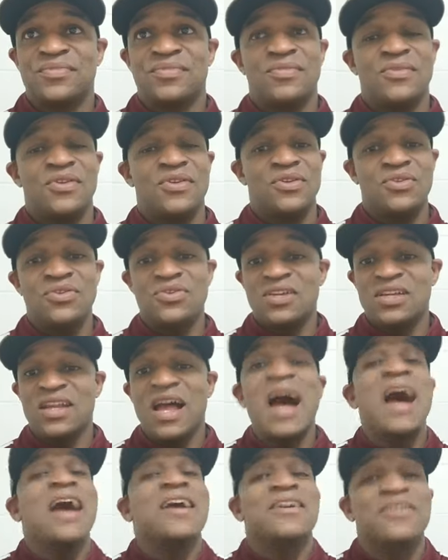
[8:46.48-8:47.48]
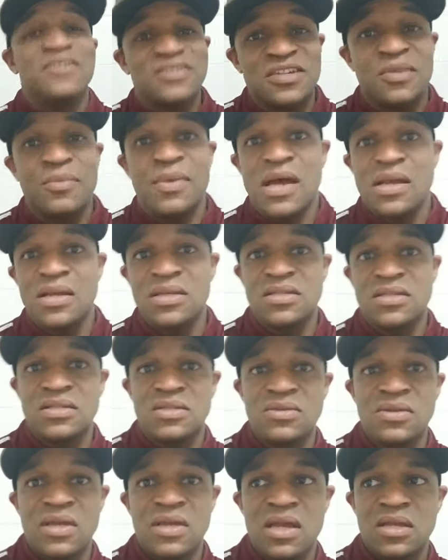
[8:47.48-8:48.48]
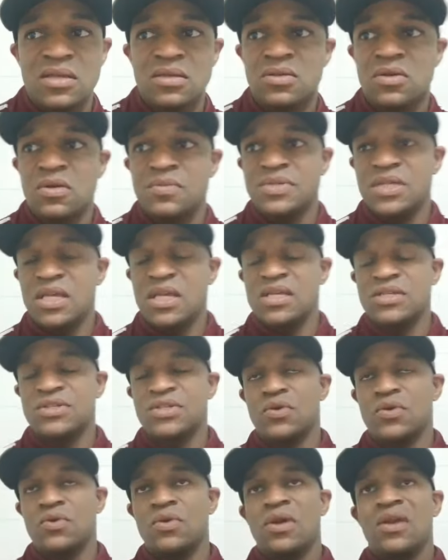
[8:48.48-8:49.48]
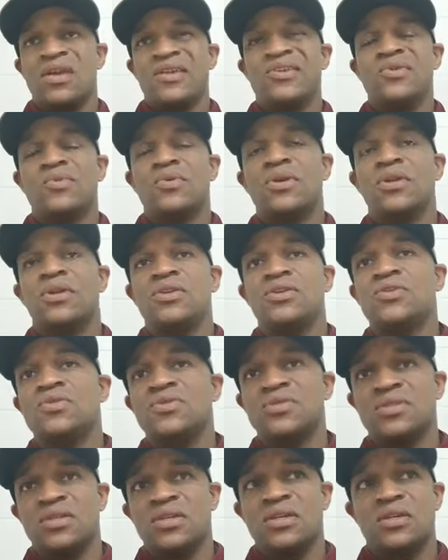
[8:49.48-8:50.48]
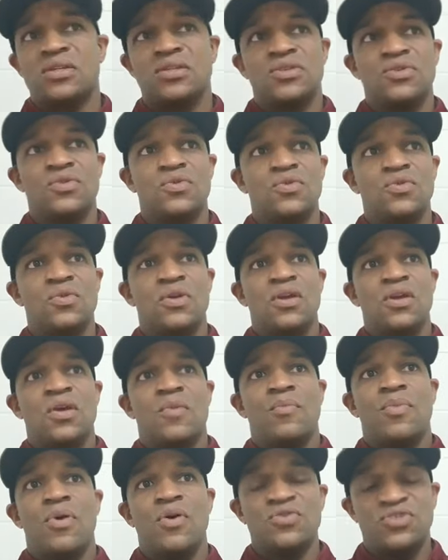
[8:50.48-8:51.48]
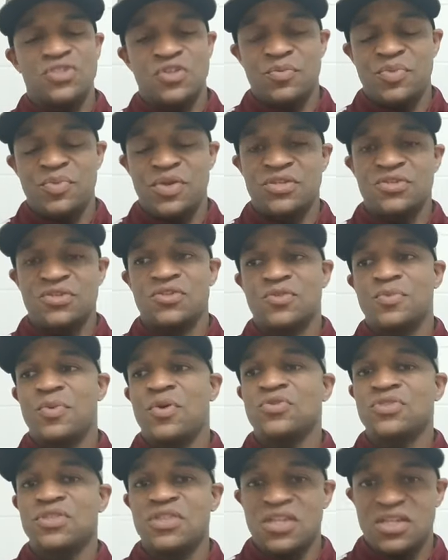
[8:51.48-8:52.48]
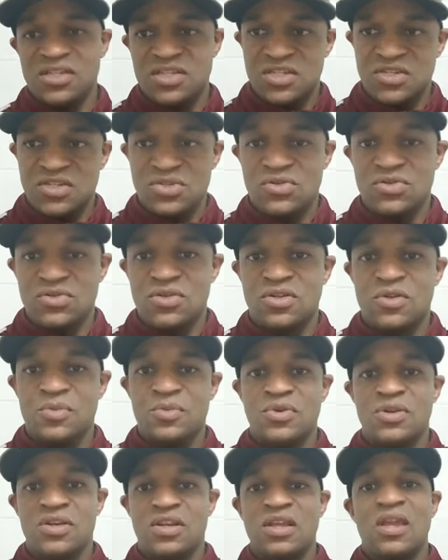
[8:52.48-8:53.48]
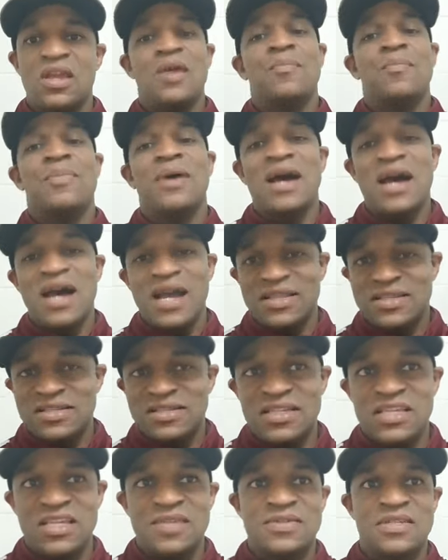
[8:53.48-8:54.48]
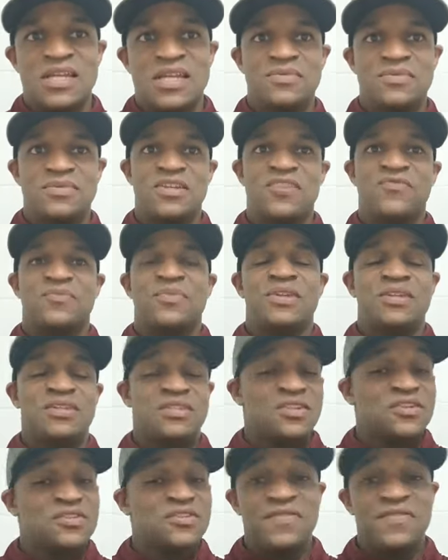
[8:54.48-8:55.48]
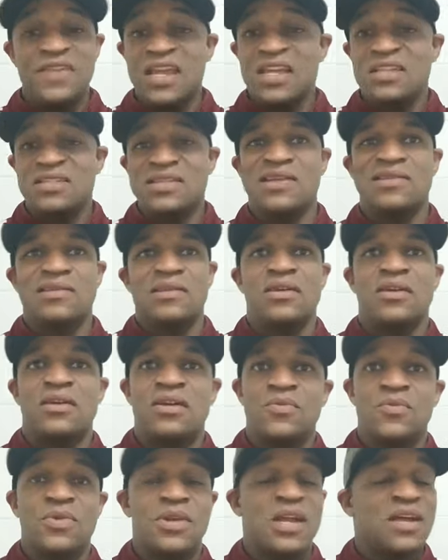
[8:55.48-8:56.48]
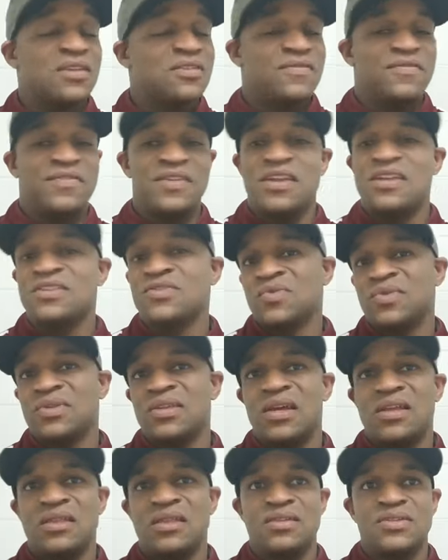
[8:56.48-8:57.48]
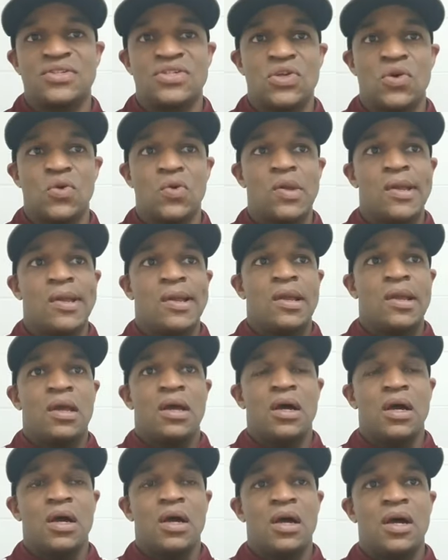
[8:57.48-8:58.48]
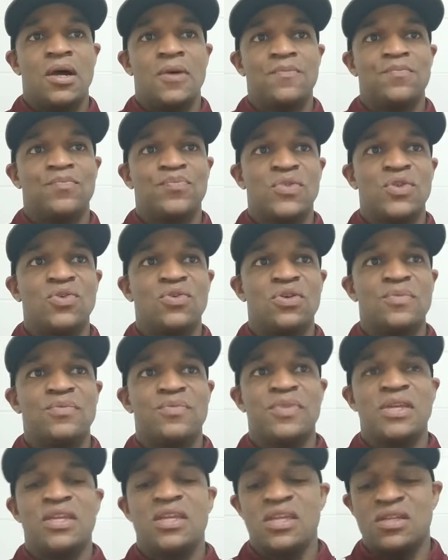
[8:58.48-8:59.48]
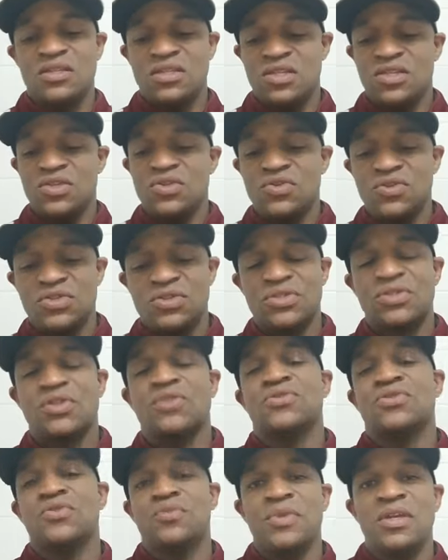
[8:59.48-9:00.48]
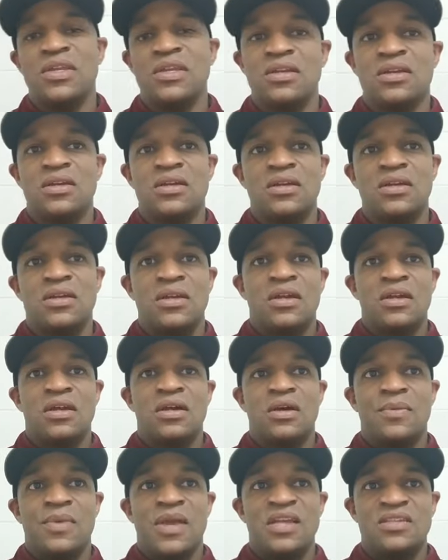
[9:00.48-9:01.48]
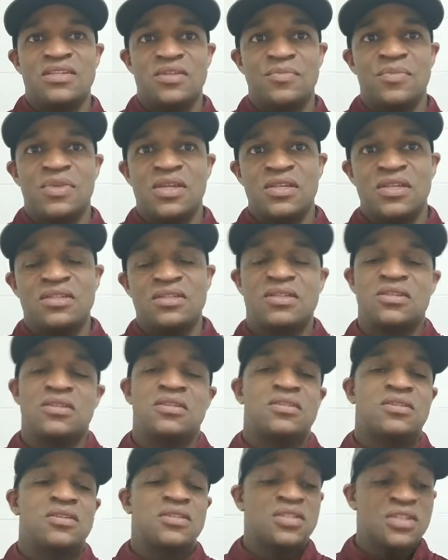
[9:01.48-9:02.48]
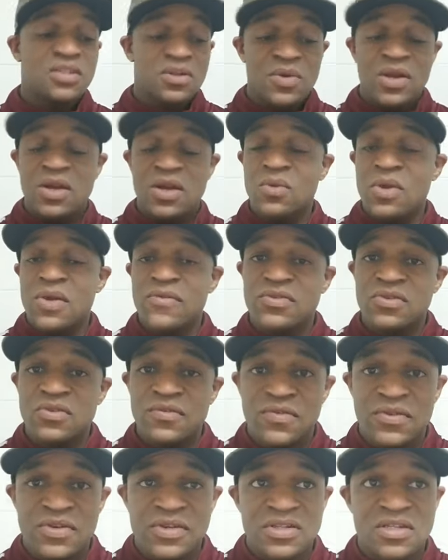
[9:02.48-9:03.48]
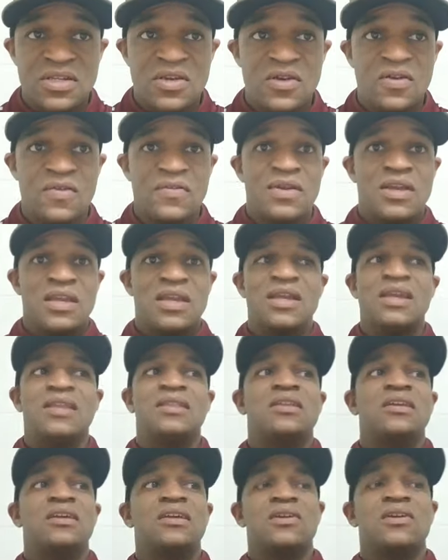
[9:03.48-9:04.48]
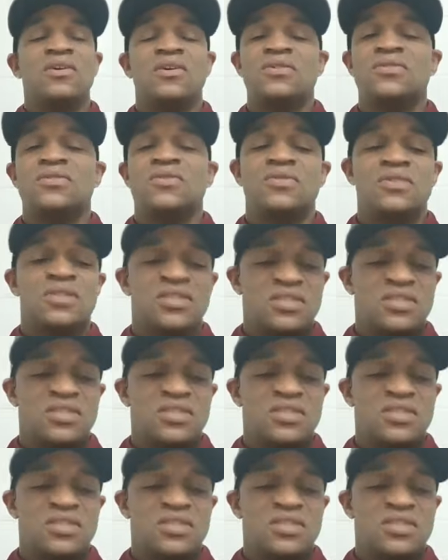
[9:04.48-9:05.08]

you know, you can hire somebody to do that. You know what I'm saying? So you want to use it to post your pictures, post things that you do in the community, behind the scenes type stuff, because there's fans out there, and without the fans, we're nothing. So um, you can begin to use your social media um, as a means to, to generate a revenue for yourself, and then also to